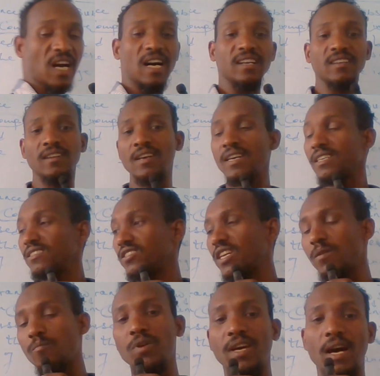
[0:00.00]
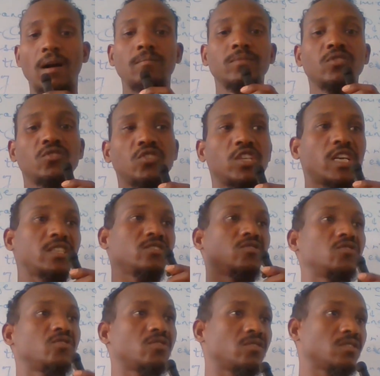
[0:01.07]
are they become
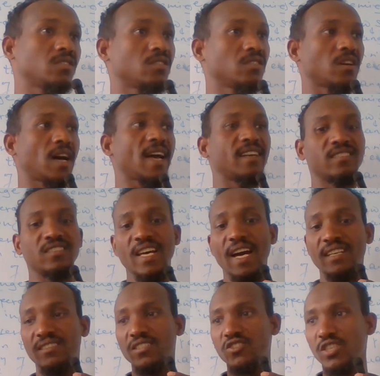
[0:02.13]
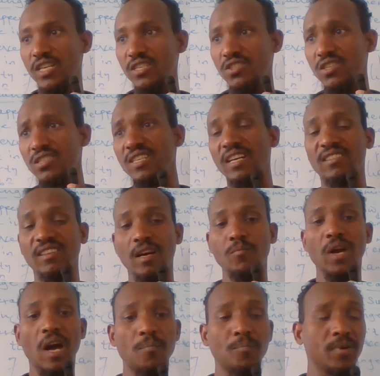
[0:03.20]
changes, and they are the changes that can
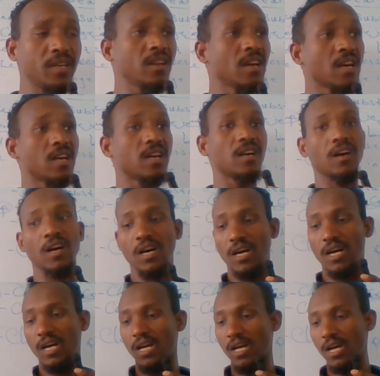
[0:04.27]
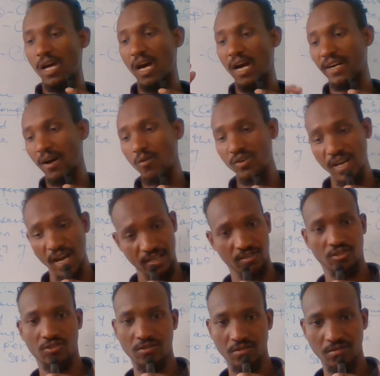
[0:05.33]
happen around
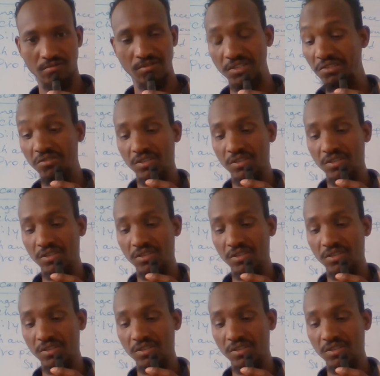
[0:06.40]
us. This is